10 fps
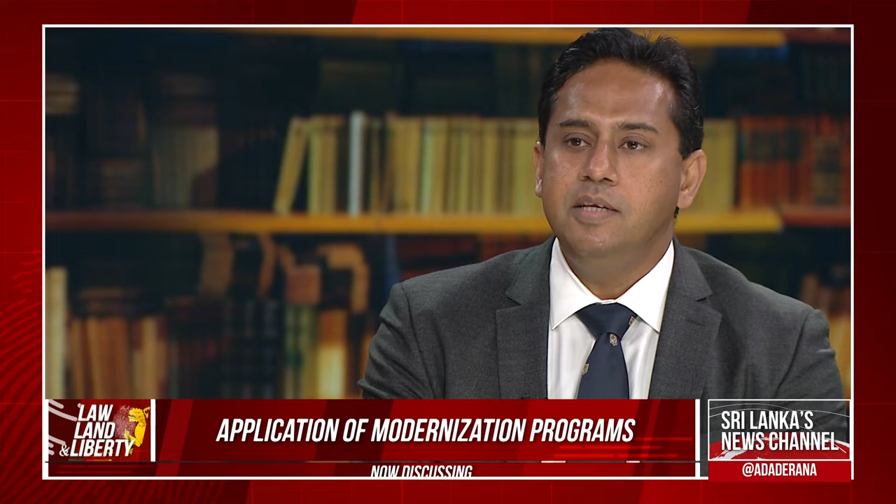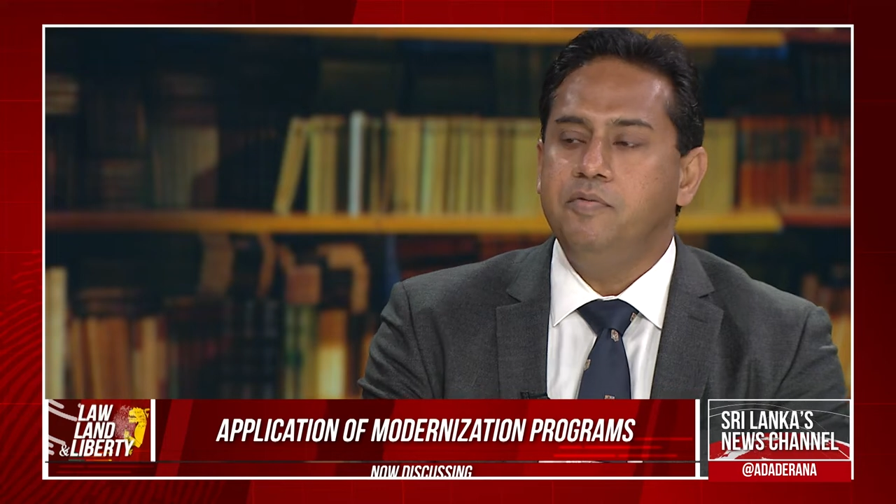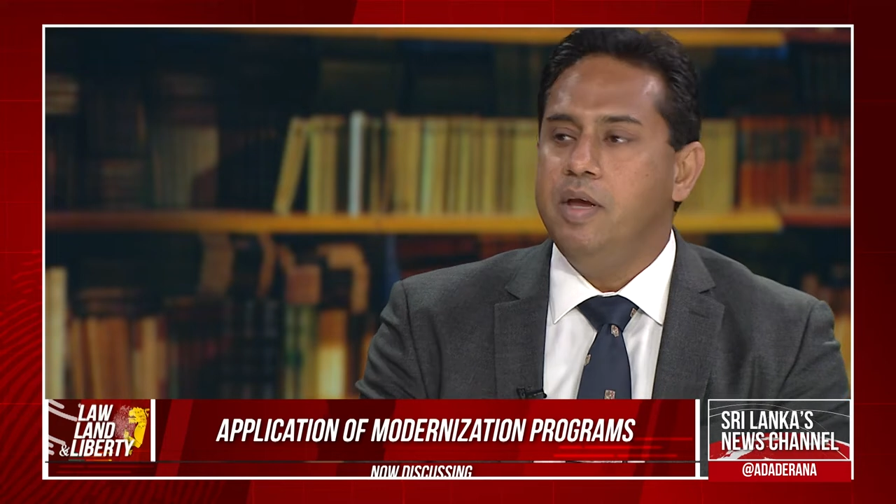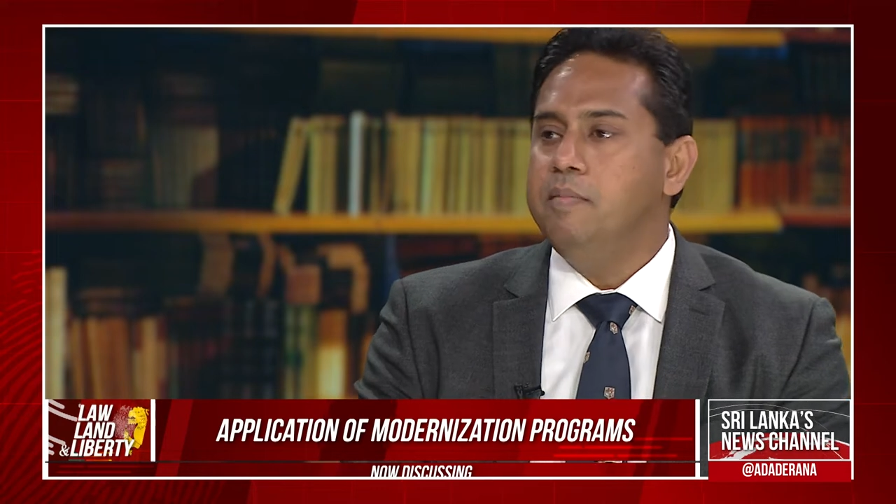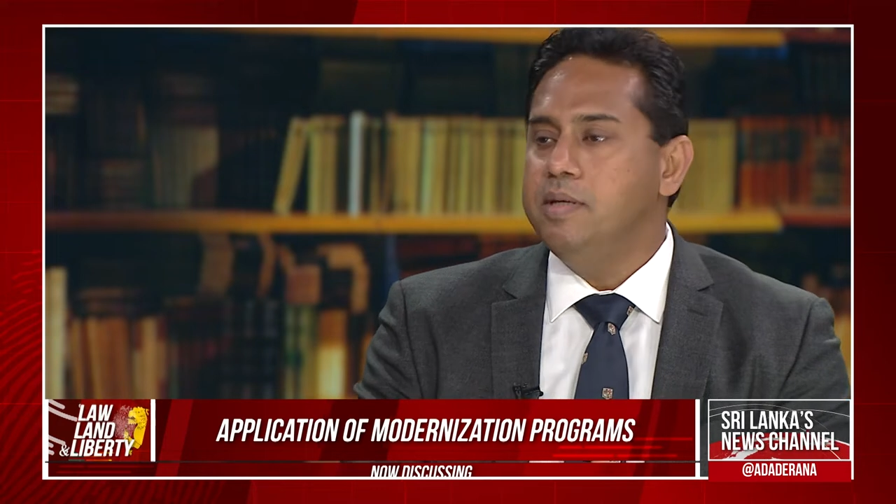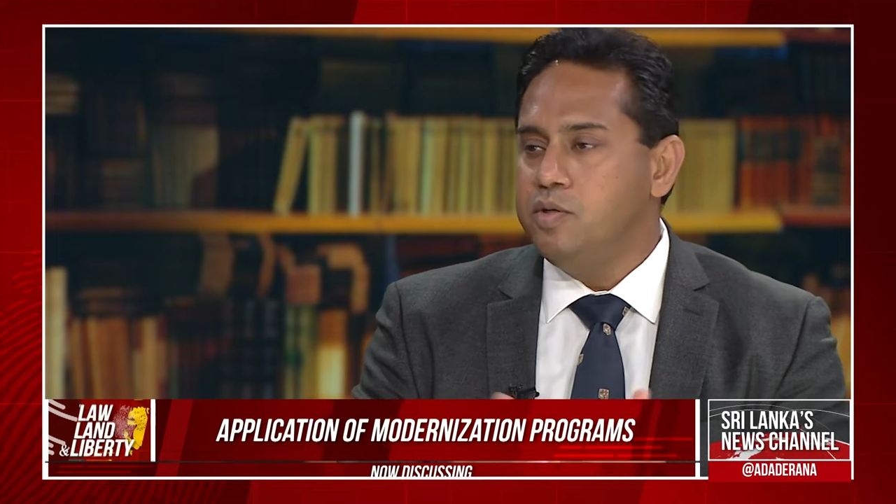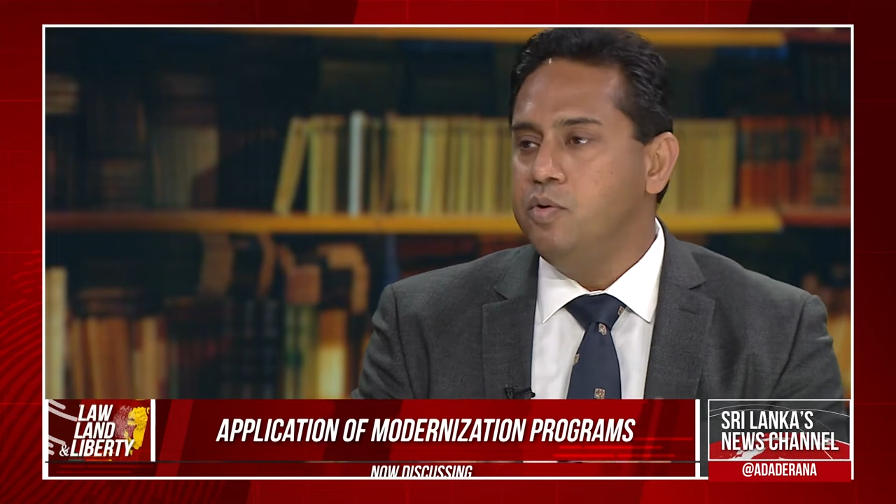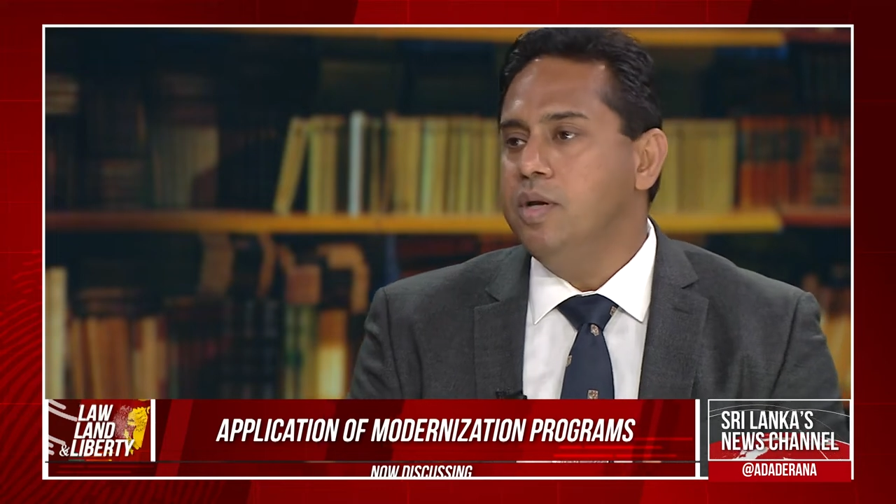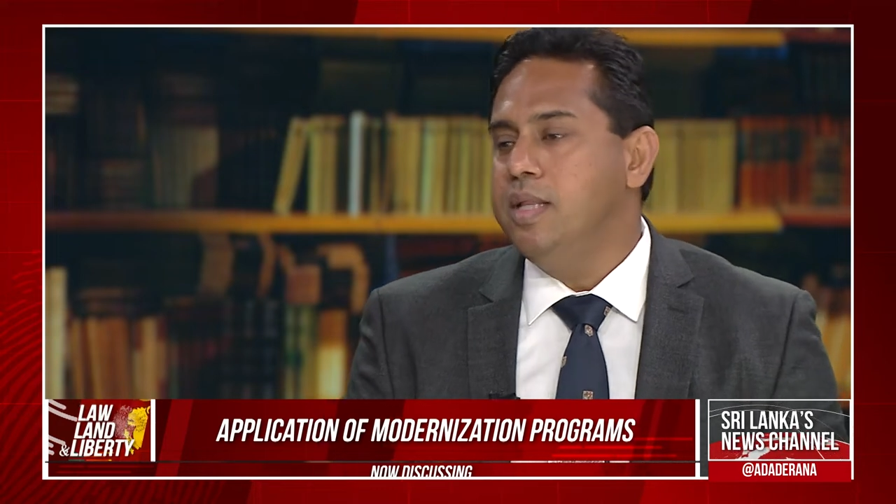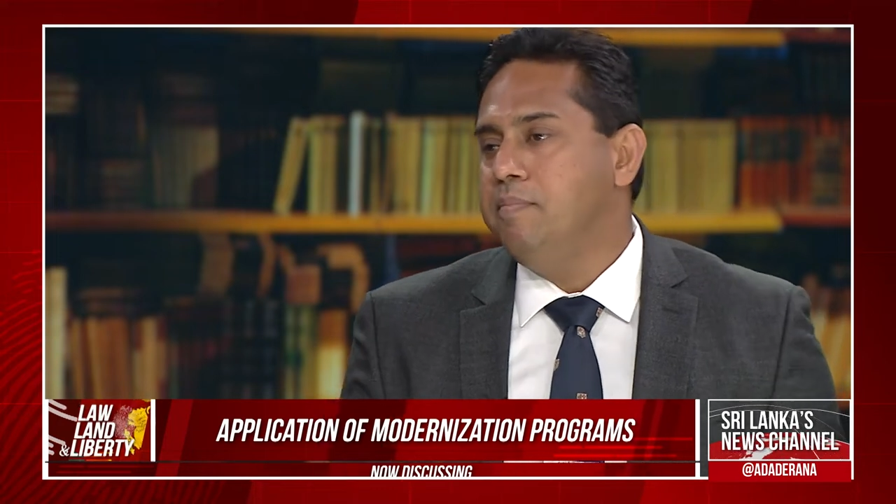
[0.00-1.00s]
a famous
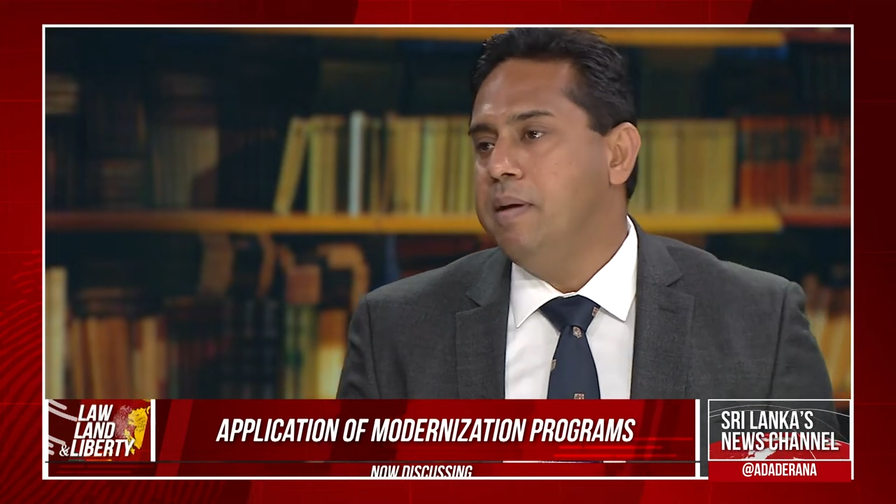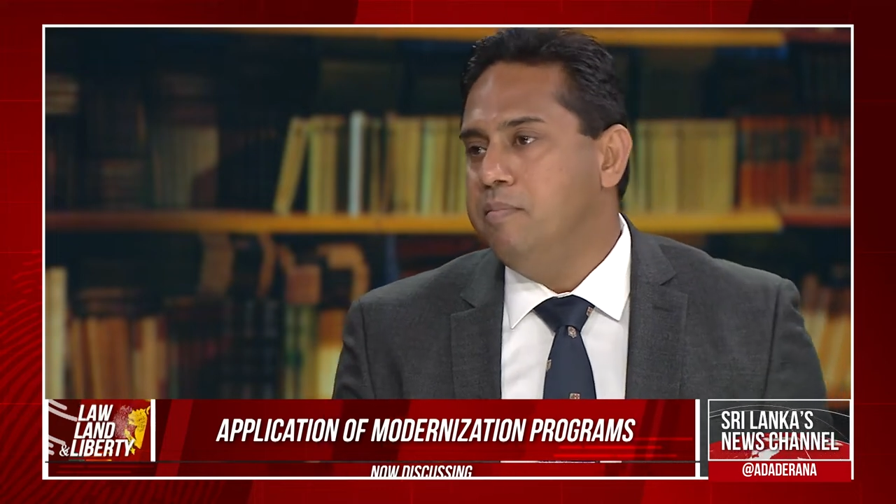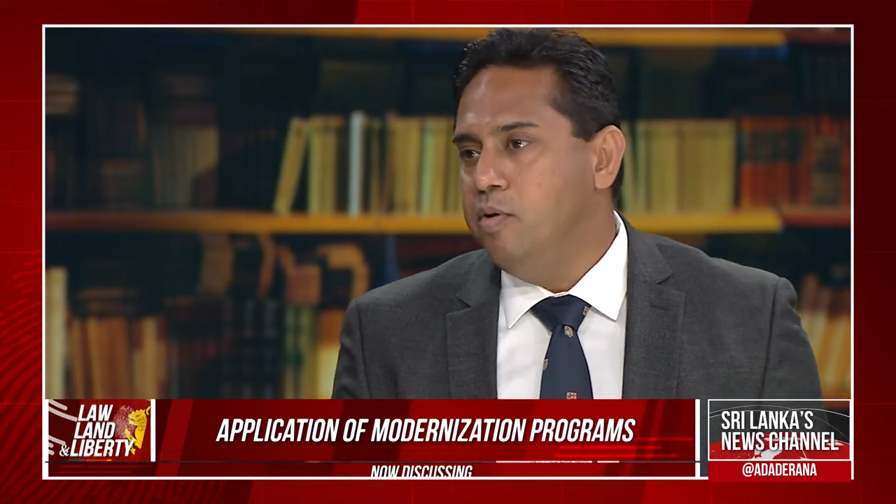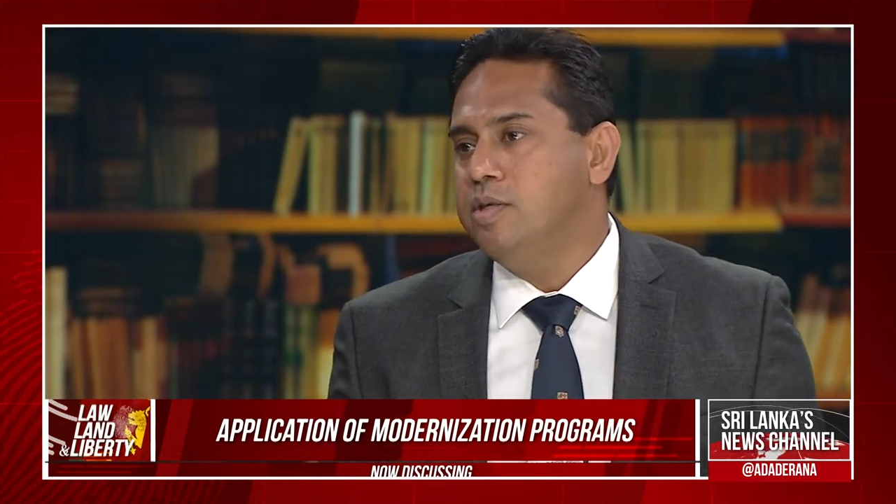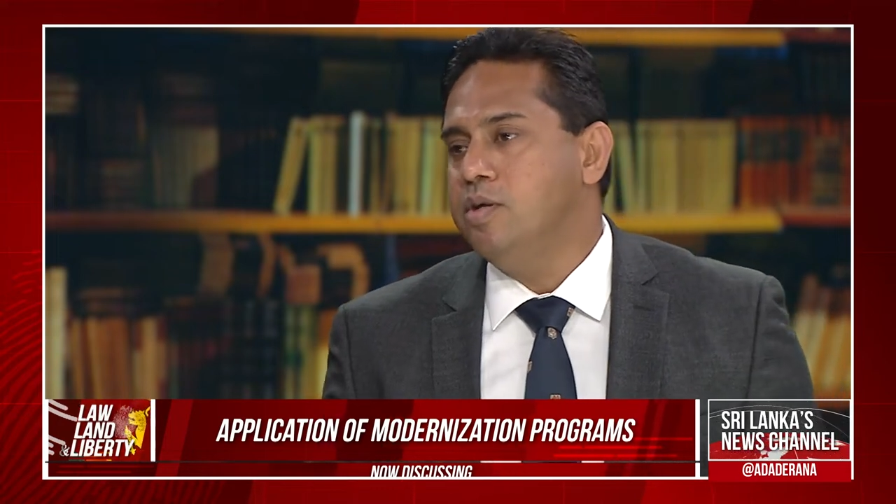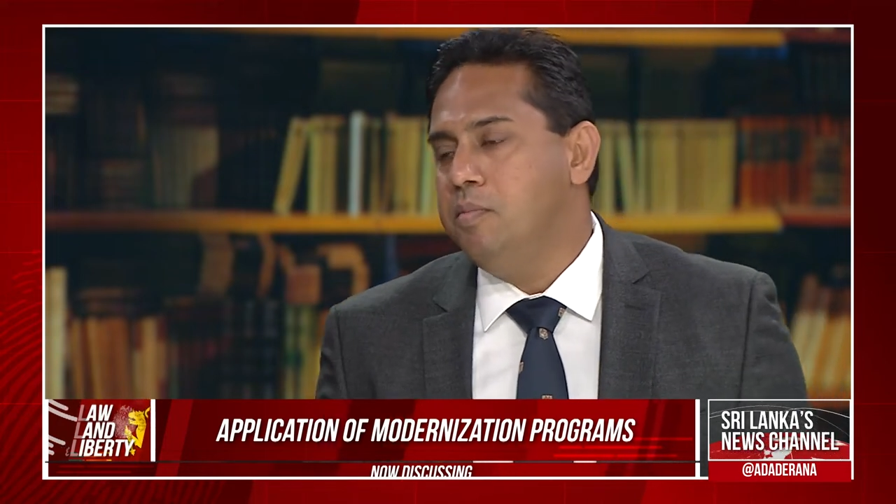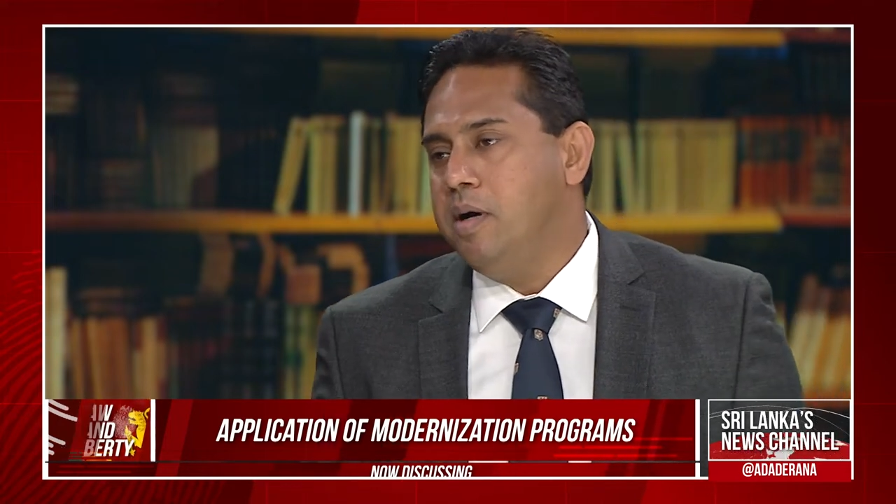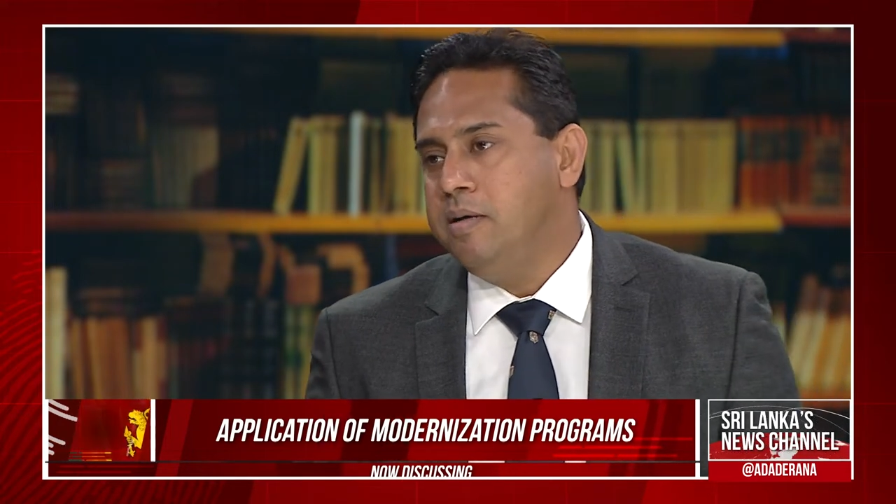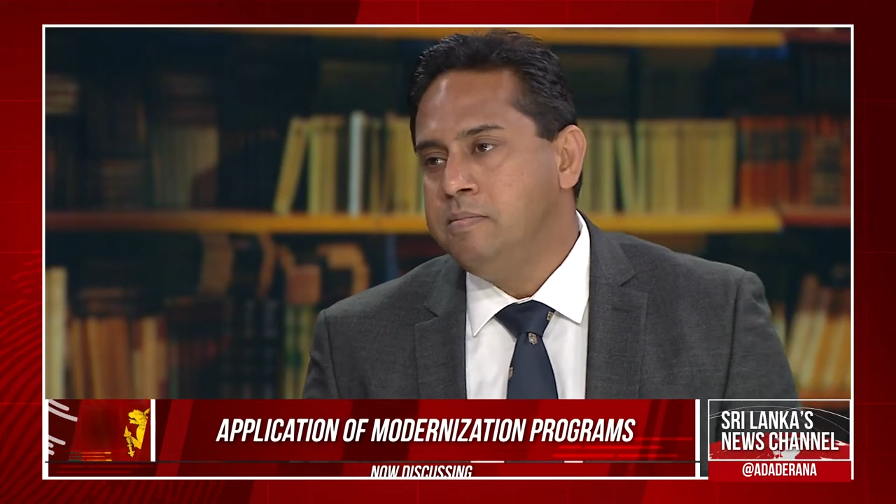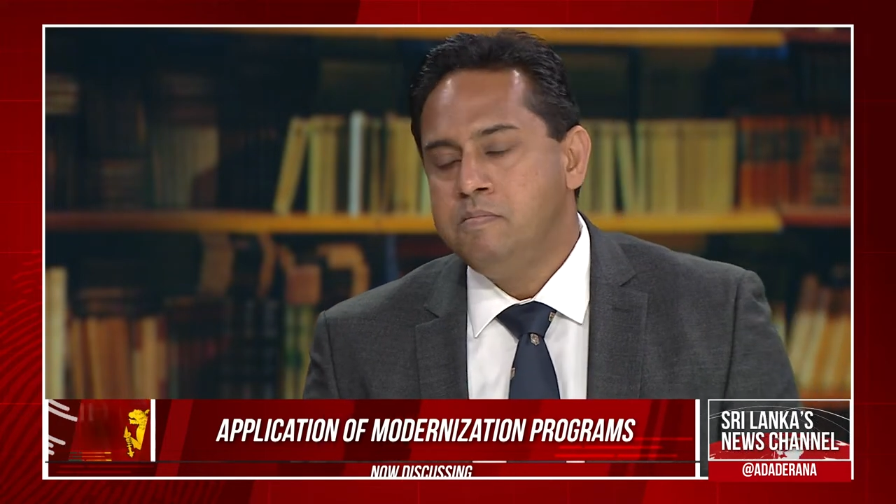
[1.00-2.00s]
story that Pablo
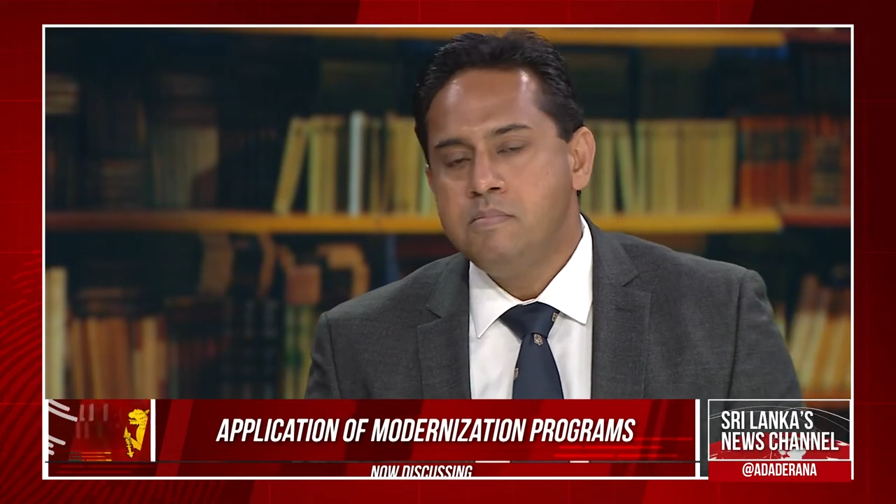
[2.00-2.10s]
Escobar